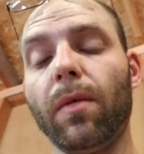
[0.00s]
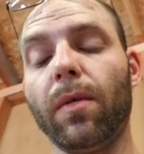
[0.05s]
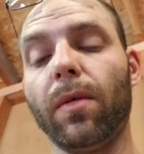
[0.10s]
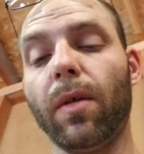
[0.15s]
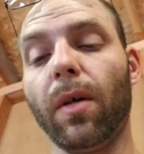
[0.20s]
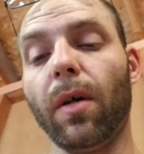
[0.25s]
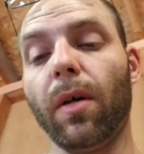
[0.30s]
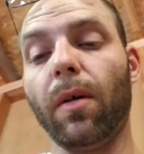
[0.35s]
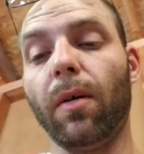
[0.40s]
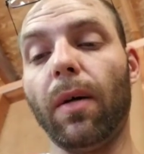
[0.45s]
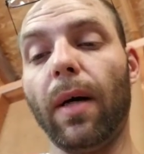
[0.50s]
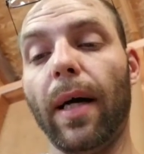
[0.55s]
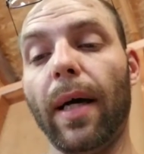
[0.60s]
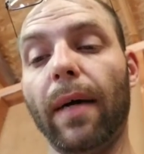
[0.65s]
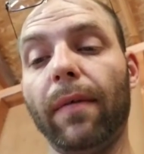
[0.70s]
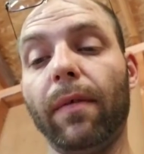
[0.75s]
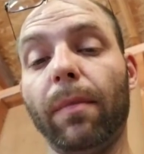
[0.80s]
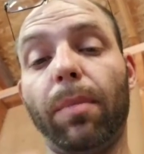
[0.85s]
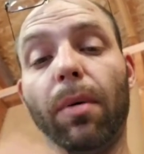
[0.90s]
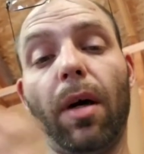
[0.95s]
So I
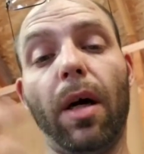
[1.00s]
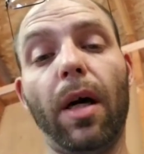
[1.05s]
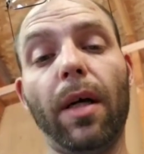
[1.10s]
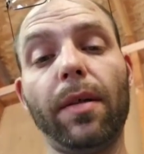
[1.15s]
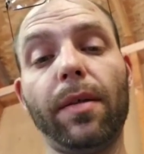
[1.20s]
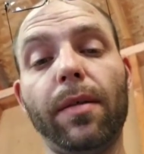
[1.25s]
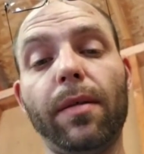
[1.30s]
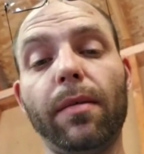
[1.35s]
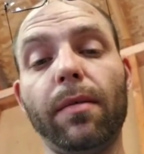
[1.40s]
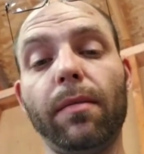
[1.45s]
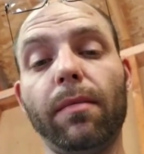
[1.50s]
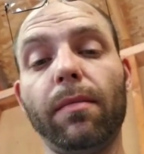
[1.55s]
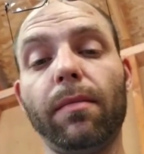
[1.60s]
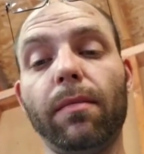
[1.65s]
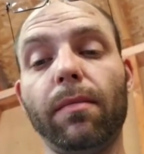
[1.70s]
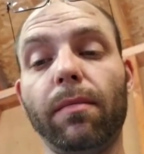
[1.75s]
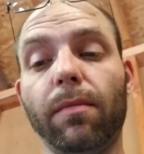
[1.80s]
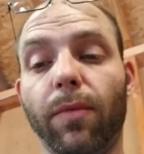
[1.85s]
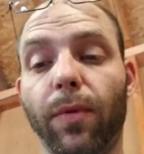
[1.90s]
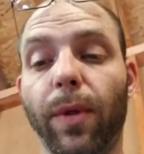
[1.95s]
have the Boss
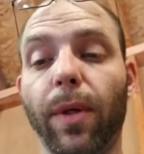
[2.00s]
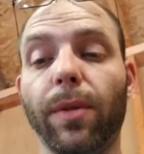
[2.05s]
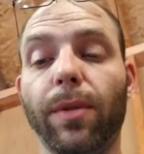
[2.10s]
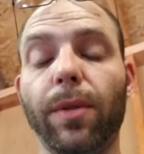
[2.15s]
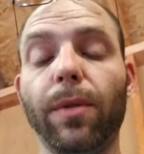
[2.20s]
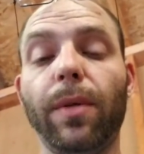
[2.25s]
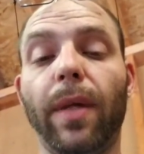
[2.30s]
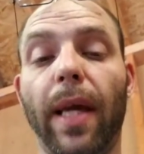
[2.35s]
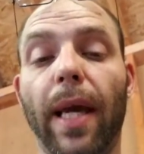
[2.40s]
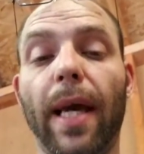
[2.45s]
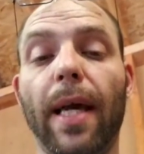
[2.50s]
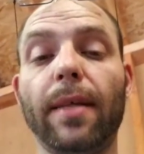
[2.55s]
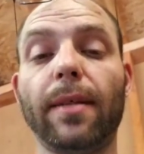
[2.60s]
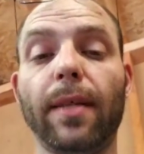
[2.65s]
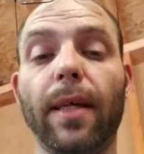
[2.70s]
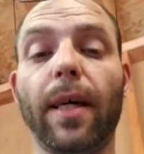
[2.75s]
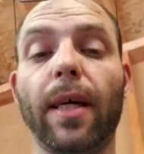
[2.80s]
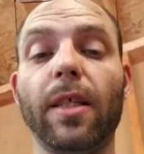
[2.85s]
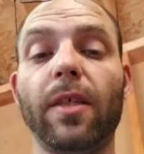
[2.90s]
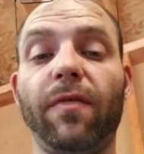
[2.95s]
302 cast
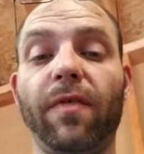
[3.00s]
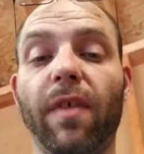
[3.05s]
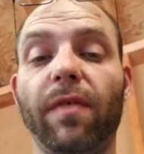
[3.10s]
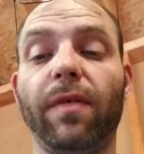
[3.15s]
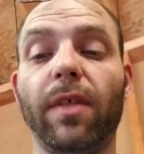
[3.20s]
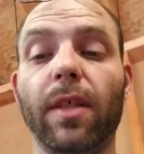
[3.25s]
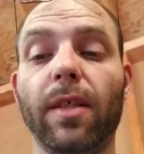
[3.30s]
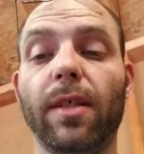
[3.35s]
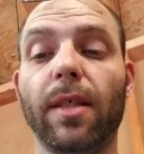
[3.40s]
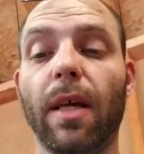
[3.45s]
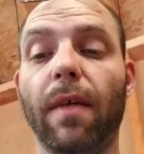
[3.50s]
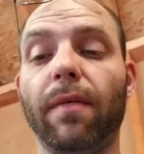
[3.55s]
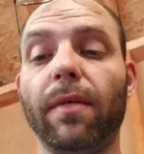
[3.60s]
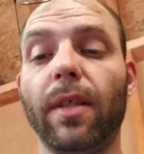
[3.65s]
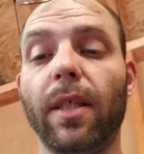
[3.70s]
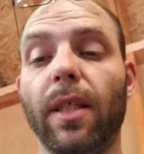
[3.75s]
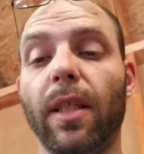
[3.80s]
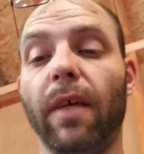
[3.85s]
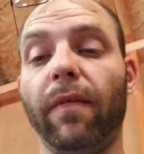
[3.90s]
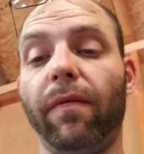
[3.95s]
heads, 15 to
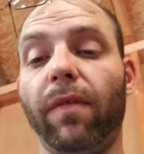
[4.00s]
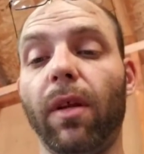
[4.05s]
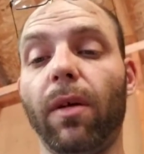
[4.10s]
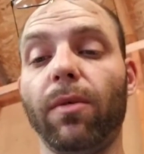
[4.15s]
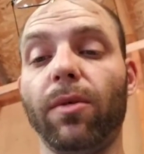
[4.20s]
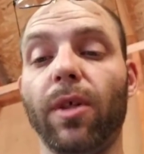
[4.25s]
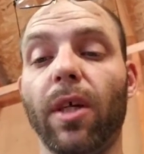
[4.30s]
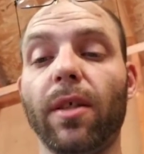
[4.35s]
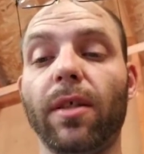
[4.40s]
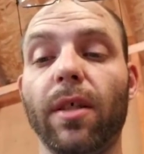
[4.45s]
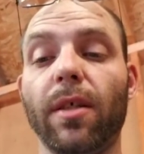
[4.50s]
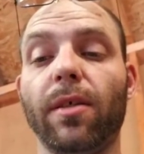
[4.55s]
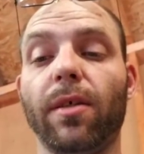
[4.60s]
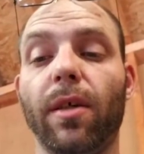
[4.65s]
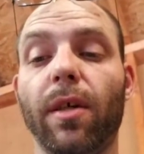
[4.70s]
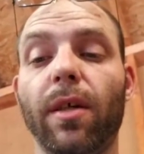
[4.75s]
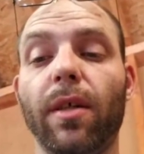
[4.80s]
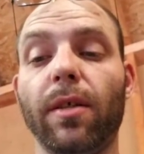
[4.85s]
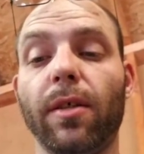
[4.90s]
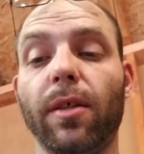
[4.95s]
17. They flow just as
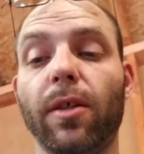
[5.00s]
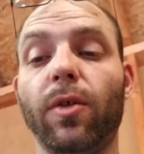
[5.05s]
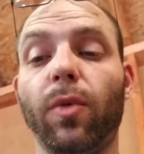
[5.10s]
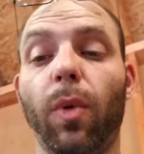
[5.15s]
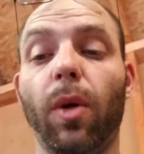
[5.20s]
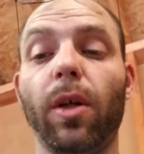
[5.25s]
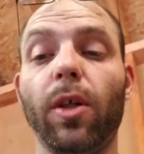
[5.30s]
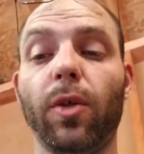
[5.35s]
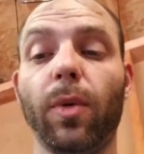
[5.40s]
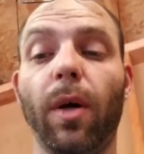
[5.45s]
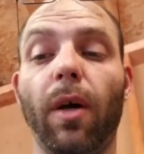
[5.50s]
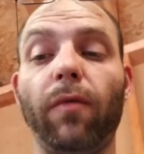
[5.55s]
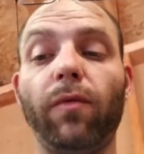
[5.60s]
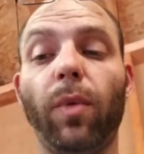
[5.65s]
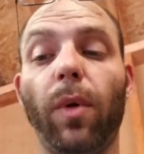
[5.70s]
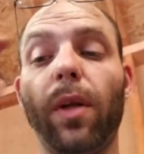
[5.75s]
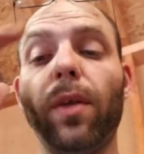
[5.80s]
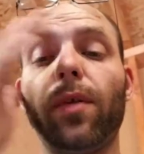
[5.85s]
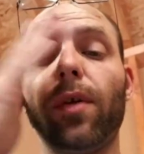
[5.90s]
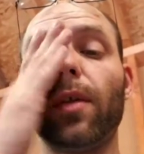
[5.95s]
good as the 2012
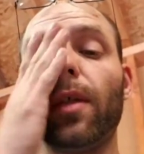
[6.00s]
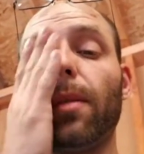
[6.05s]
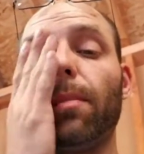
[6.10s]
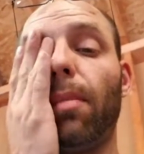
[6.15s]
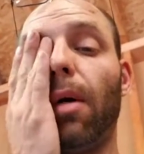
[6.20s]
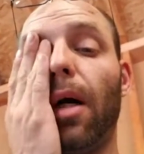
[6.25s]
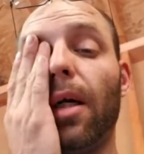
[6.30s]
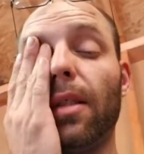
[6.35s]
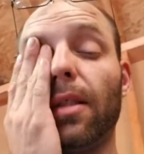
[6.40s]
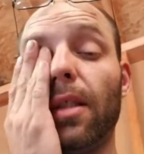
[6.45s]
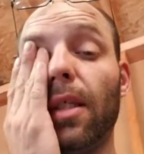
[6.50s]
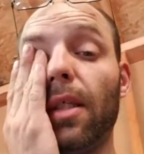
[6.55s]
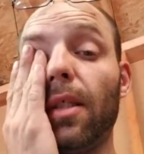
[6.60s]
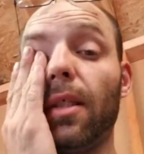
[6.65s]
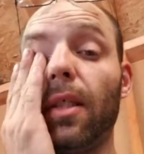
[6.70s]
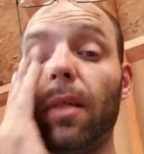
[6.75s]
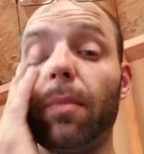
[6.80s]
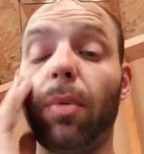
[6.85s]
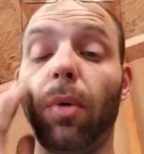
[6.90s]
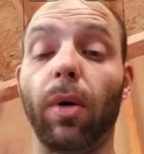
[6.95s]
2013 Boss
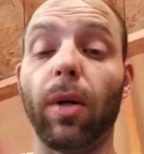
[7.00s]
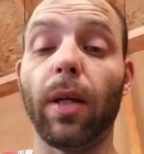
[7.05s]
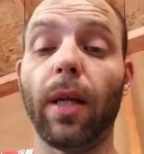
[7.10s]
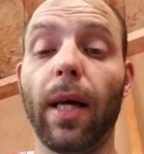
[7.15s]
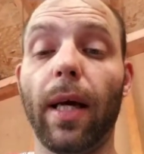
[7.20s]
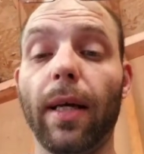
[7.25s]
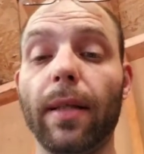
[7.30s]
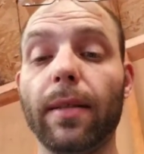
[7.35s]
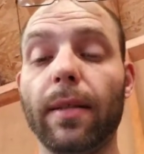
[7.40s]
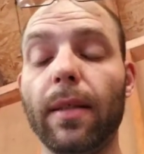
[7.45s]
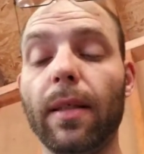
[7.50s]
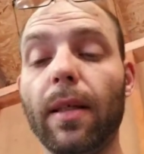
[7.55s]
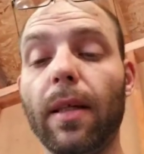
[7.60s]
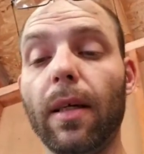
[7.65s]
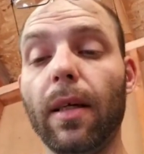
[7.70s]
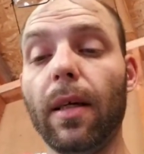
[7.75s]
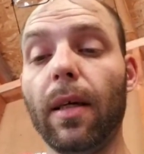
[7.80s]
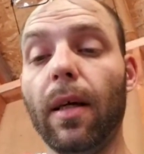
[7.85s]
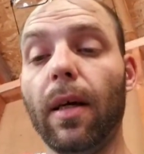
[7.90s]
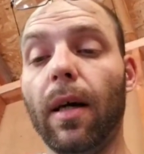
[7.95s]
CNC ported heads.
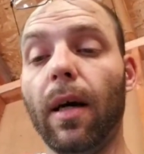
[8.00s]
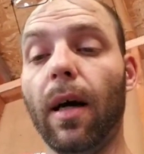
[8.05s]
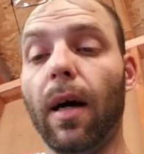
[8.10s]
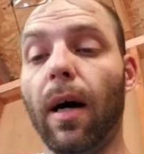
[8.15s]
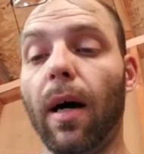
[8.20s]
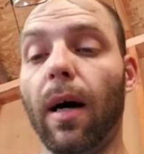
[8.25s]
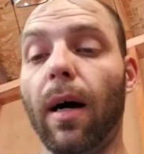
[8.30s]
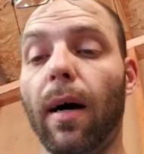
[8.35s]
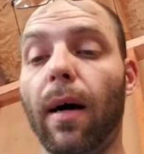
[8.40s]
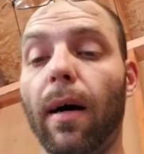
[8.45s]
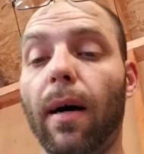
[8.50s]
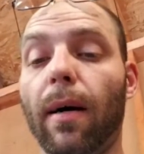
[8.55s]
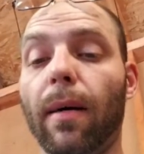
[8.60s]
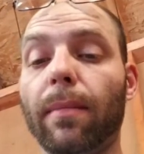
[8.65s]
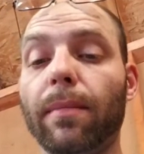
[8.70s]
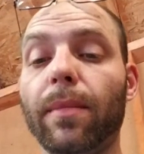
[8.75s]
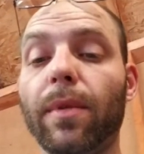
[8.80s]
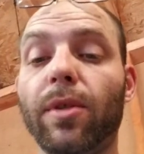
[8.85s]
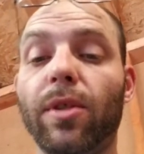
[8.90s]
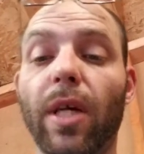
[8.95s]

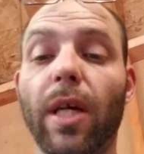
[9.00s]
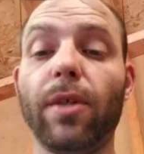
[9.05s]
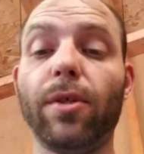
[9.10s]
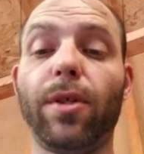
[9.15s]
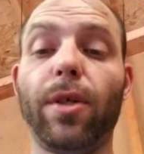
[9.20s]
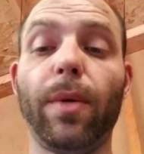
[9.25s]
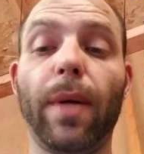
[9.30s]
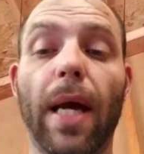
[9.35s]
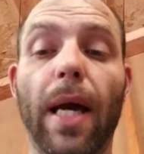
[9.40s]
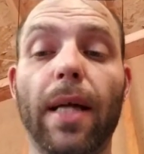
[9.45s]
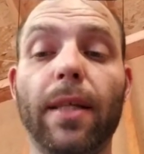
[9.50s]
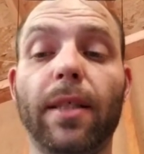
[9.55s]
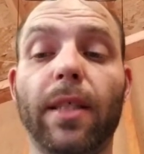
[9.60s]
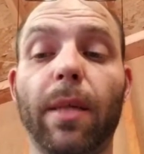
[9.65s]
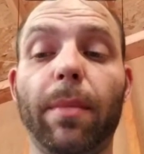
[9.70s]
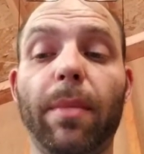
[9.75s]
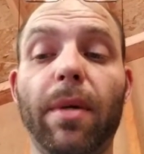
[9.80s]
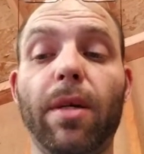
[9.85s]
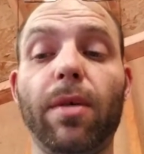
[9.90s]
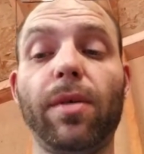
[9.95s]
Um, Gen 2 heads
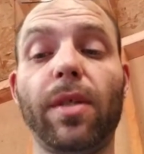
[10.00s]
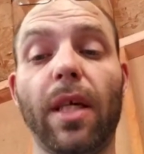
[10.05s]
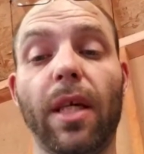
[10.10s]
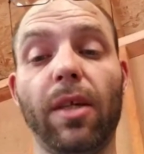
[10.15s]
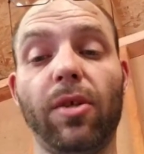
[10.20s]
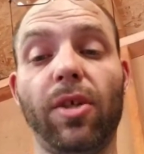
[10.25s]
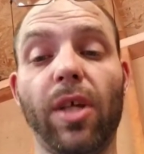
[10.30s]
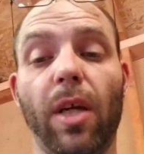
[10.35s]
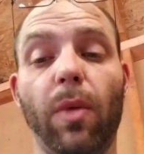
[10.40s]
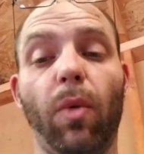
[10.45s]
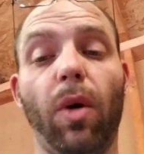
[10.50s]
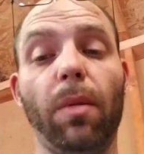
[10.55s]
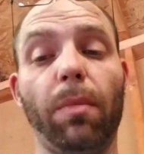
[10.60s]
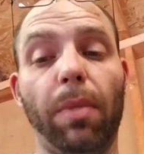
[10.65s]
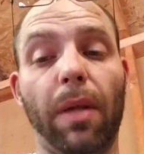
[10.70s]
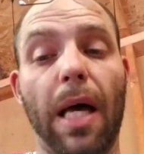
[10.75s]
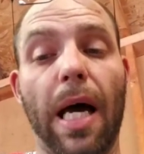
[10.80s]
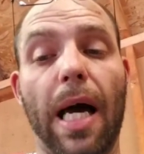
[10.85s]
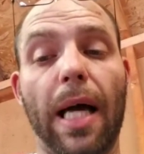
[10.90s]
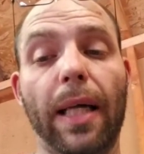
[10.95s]
can be used on a Gen 1
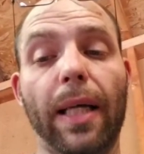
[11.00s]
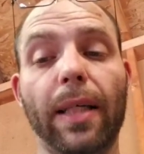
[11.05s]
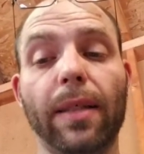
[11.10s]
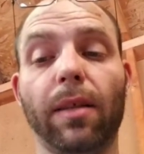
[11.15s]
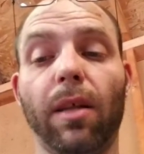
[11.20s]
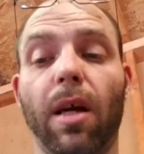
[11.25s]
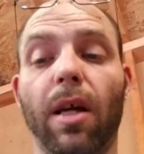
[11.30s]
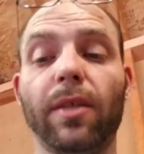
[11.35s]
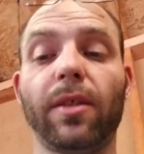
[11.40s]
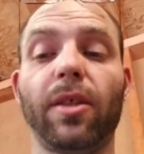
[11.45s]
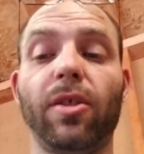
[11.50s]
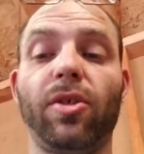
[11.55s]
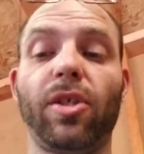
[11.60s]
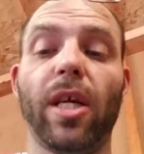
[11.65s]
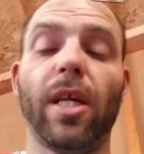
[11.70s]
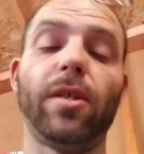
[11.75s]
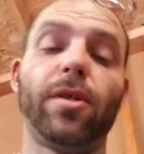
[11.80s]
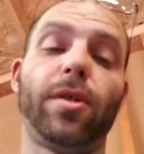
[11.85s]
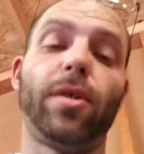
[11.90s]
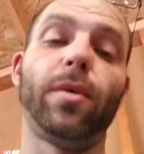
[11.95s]
block as long as the
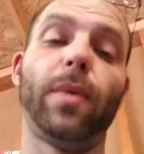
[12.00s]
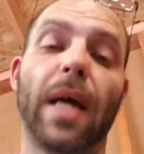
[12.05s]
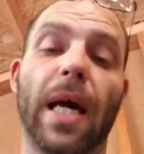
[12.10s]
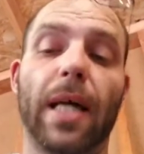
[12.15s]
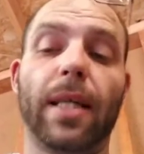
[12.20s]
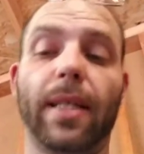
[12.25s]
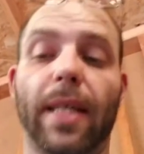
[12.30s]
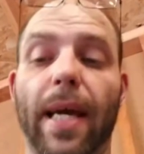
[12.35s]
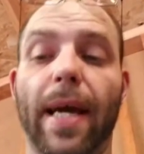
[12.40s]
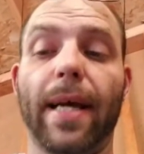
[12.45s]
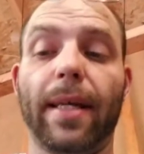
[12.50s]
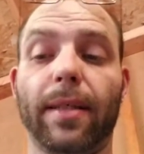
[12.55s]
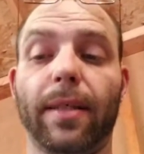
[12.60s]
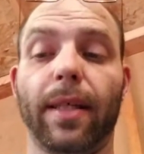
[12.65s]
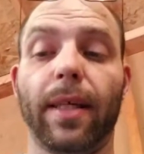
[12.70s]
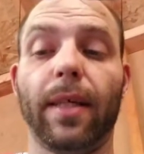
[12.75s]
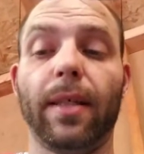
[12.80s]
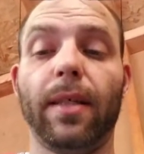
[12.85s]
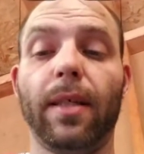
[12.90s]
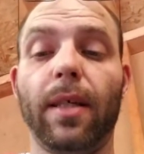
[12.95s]
Gen 2 head
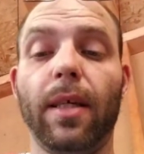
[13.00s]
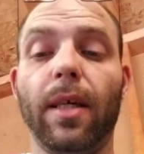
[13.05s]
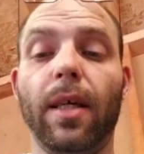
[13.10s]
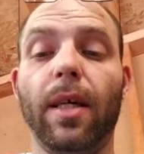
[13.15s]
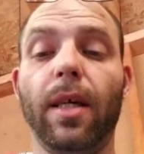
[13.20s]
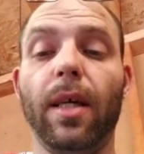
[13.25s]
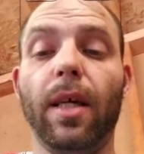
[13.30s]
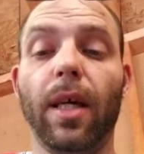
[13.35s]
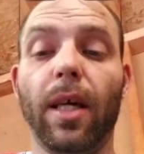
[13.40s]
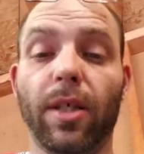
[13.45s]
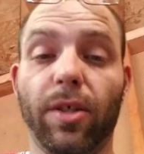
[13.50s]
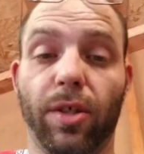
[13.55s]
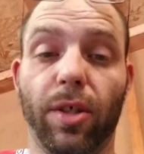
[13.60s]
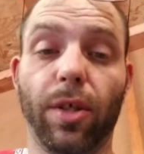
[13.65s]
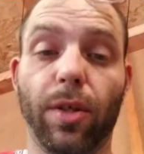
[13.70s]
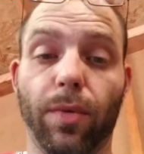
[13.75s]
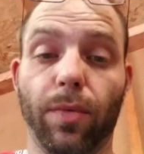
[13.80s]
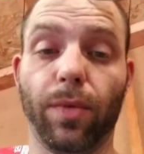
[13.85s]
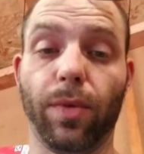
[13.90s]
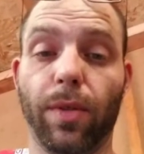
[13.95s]
gasket is
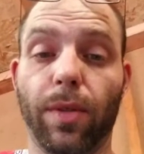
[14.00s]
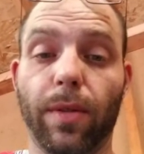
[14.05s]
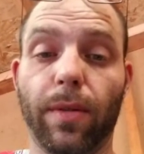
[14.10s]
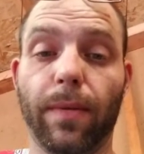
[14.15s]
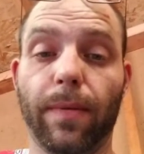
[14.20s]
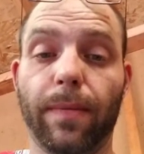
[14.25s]
used.